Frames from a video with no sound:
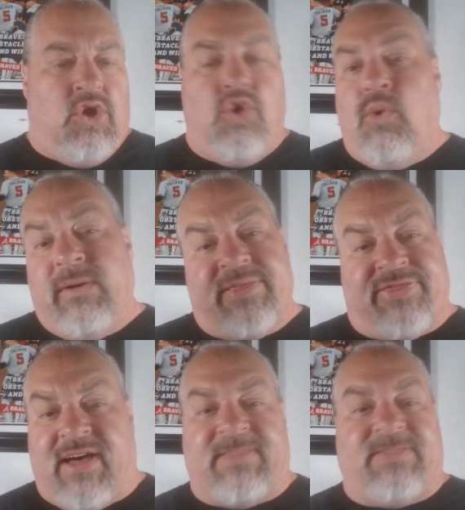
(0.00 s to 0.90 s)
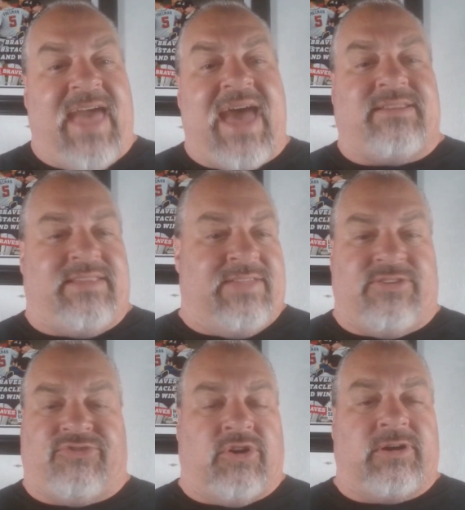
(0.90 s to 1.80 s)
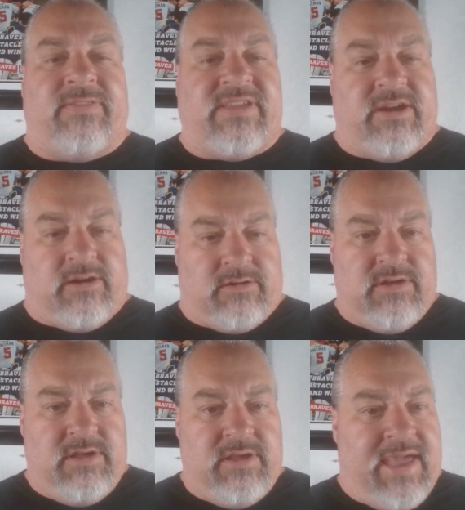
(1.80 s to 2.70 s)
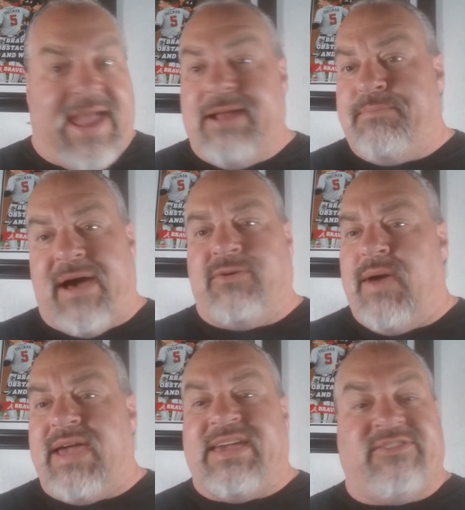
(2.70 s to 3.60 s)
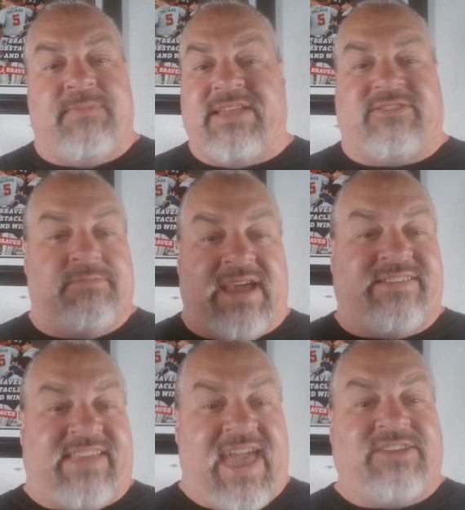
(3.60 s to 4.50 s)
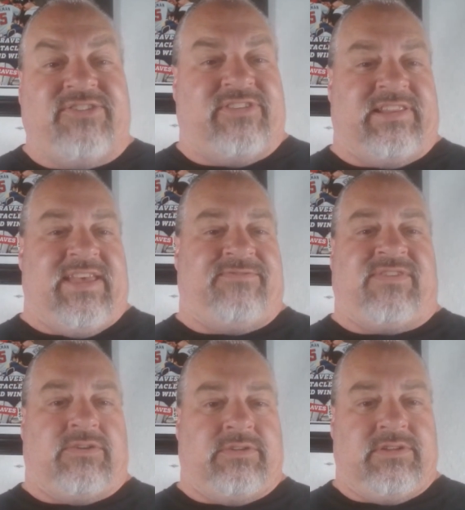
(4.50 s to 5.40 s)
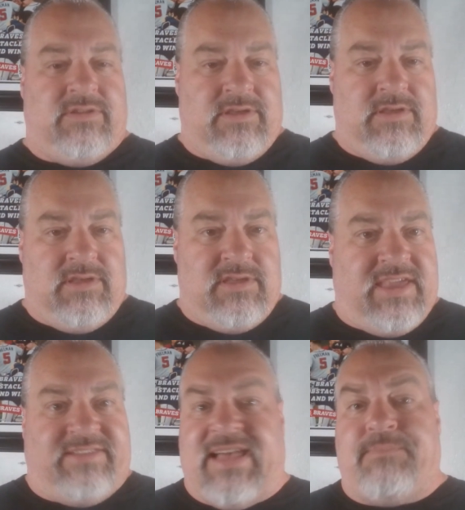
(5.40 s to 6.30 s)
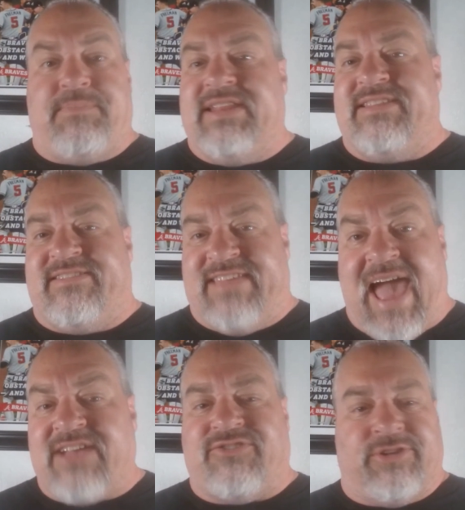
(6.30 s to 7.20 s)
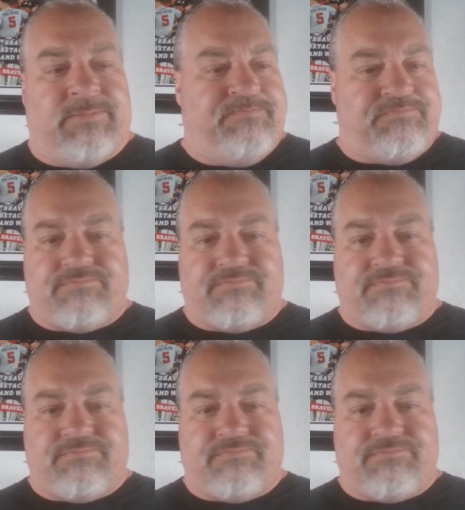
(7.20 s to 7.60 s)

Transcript: Who would have thought that at the start of the year? And by the way, he's made some nice catches in left field. He's not been a disaster